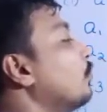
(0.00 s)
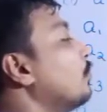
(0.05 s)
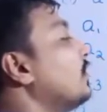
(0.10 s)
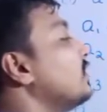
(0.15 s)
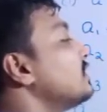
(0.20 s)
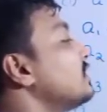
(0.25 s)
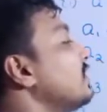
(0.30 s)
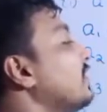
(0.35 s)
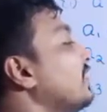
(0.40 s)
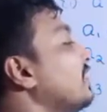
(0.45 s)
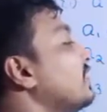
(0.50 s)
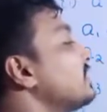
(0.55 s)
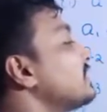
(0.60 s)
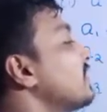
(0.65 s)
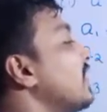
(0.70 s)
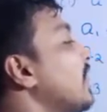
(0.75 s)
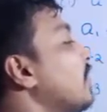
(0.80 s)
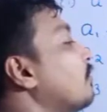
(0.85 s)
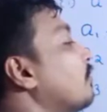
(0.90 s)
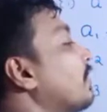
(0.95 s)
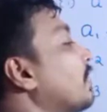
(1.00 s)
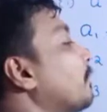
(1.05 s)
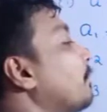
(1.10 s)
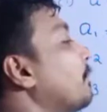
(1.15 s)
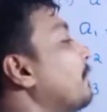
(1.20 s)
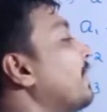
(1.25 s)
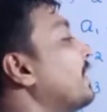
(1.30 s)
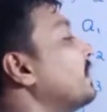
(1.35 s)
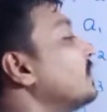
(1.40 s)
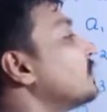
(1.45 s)
which is our
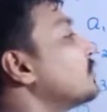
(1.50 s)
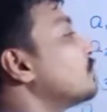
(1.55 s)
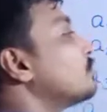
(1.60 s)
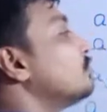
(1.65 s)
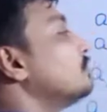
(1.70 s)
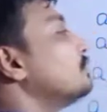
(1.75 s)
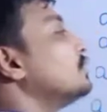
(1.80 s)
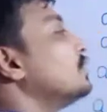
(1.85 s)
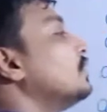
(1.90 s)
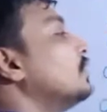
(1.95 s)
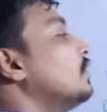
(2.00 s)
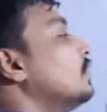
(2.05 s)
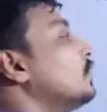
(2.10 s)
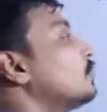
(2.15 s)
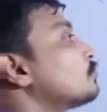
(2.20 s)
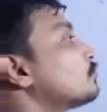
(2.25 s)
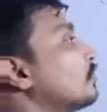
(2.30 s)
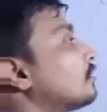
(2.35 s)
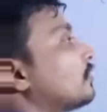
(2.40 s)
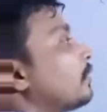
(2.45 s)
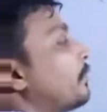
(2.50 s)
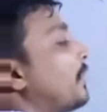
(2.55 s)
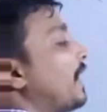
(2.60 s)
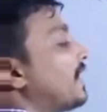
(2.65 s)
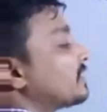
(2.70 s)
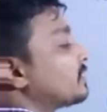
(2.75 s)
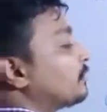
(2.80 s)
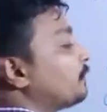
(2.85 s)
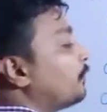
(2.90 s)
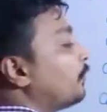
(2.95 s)
minus 2. So the
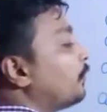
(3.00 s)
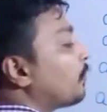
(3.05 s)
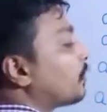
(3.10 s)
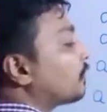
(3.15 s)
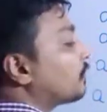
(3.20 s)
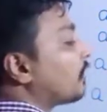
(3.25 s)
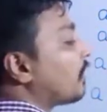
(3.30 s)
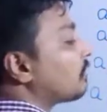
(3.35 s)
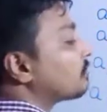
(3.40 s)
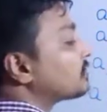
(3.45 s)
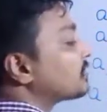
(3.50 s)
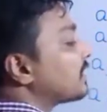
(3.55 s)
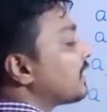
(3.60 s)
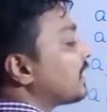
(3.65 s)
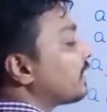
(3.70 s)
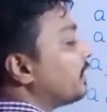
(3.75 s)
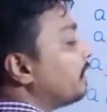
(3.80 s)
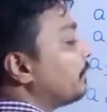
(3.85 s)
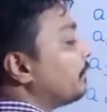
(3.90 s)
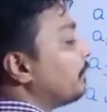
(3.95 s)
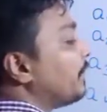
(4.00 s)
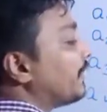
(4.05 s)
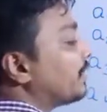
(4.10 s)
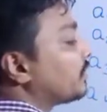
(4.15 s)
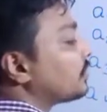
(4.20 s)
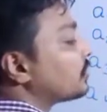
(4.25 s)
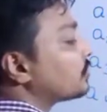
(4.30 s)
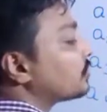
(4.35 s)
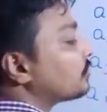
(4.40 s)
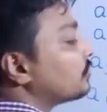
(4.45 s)
first 4 terms are
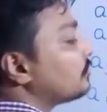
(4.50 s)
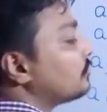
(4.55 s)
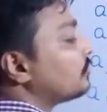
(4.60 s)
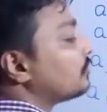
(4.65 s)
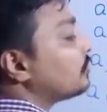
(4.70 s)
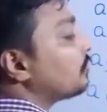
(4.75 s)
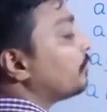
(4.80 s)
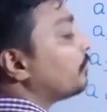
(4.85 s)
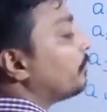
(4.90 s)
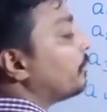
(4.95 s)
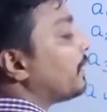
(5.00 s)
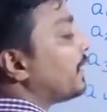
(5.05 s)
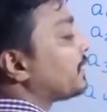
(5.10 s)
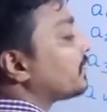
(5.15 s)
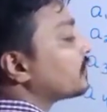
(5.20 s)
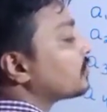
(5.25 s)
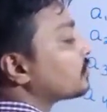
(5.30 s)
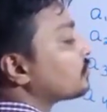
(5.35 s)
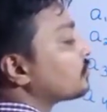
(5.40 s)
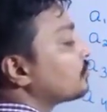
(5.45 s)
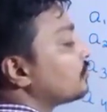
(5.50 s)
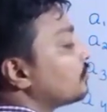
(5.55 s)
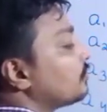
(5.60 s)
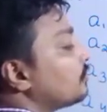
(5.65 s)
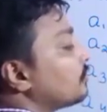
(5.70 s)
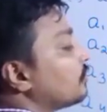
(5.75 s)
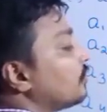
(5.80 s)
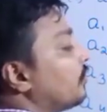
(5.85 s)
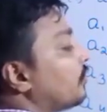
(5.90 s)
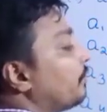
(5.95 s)
minus 2, minus
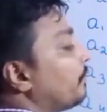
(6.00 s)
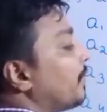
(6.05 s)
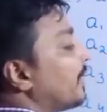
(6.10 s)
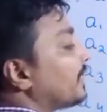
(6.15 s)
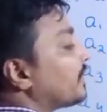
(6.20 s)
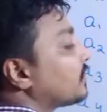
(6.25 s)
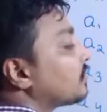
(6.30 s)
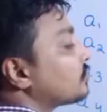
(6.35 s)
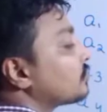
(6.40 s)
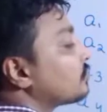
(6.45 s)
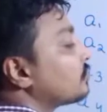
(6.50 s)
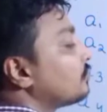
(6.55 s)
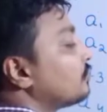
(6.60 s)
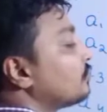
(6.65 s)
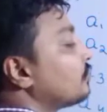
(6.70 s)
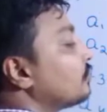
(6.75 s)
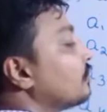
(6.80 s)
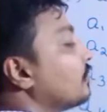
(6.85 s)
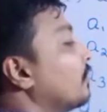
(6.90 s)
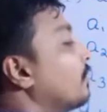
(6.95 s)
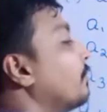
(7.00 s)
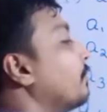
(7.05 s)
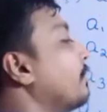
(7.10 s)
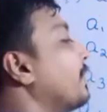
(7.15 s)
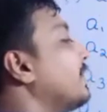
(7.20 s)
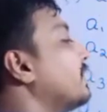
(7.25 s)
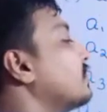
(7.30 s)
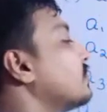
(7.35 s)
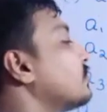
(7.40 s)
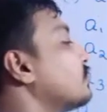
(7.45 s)
2, minus 2,
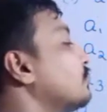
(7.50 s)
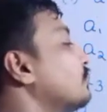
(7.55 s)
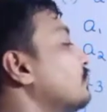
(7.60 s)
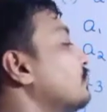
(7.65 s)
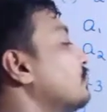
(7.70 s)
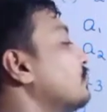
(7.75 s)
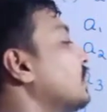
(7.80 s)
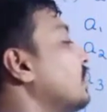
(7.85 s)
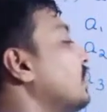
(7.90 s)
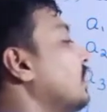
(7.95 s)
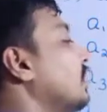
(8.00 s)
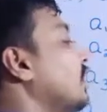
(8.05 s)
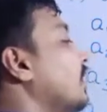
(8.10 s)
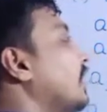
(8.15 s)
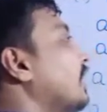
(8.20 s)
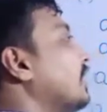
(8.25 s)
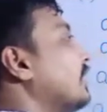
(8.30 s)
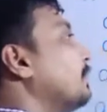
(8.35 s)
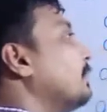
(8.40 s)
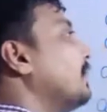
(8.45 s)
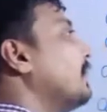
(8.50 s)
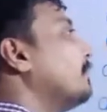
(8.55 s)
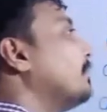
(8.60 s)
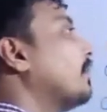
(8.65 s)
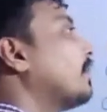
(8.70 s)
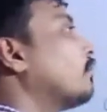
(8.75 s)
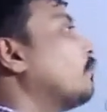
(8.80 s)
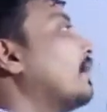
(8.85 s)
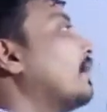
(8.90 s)
minus 2. Remember